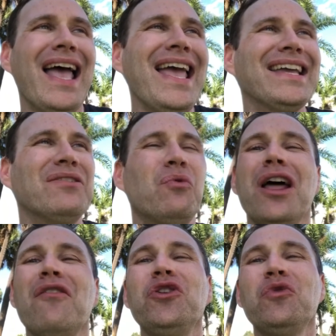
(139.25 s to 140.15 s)
hey,
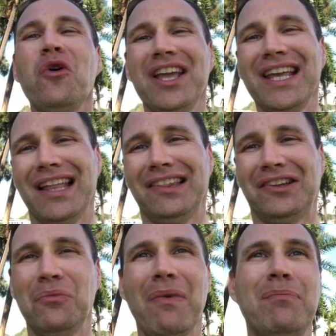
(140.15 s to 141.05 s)
whatever you want to get
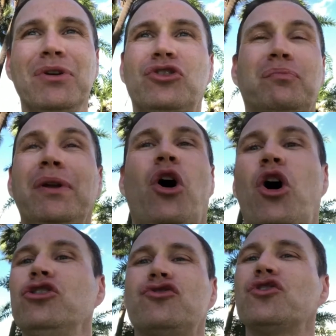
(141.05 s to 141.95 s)
to, maybe just be
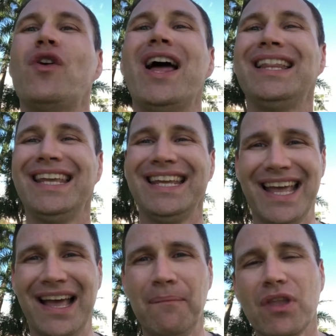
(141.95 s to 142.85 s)
100 grand a
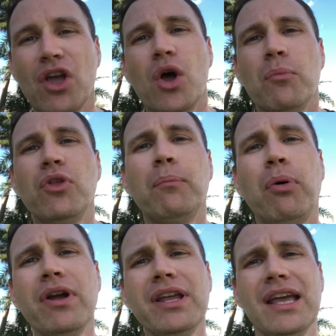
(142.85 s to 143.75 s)
year. But the
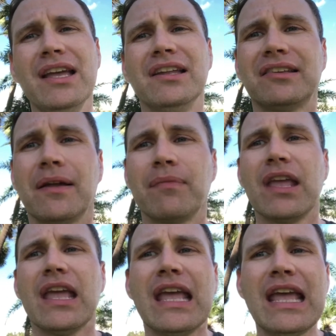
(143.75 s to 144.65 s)
point is,
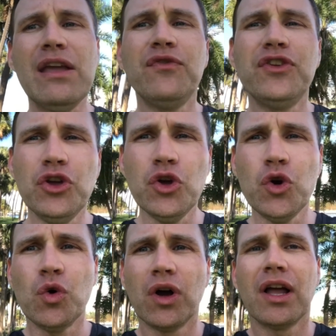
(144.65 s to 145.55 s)
if
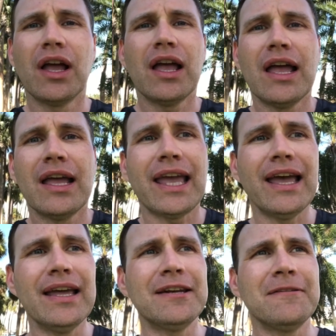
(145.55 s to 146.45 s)
you
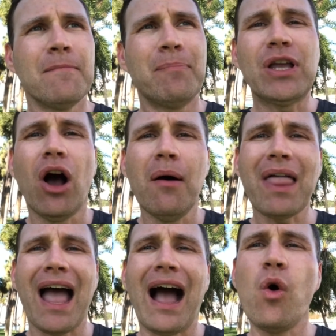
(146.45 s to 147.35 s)
can become
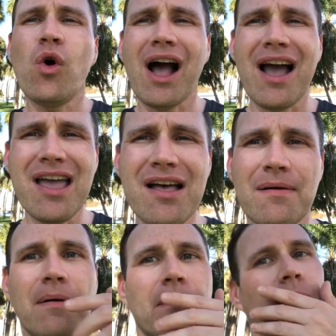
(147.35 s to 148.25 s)
the outlier,
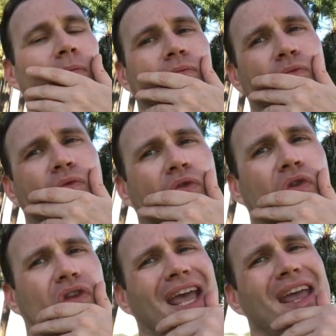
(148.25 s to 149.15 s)

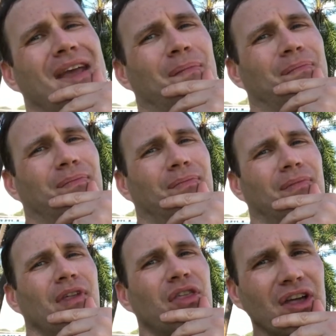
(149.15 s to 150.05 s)
man,
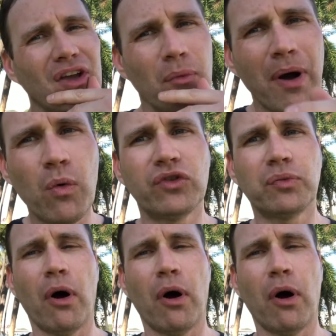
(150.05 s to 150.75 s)
think about what's